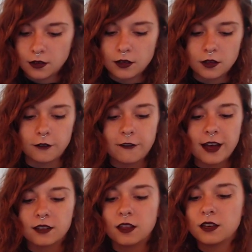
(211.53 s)
The
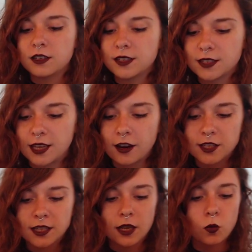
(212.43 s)
fact that it is
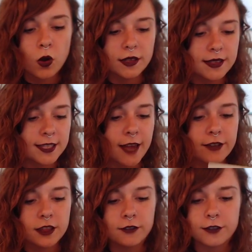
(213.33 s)
scarcely
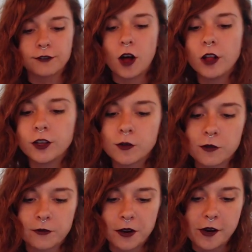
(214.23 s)
1/7 of the volume
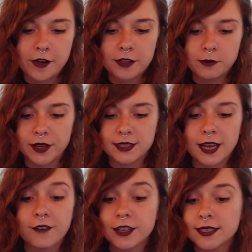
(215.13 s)
of Earth must
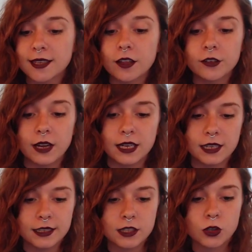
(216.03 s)
have accelerated
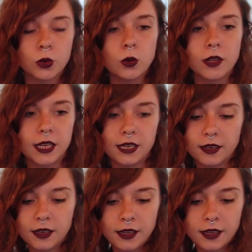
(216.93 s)
its cooling